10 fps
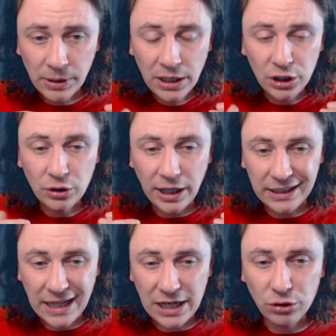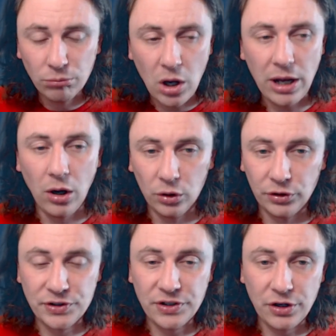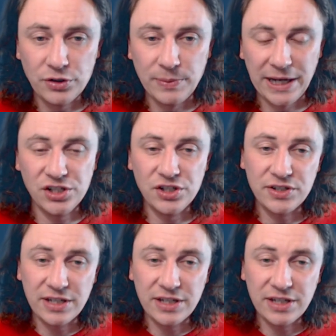you might hold on to those patients,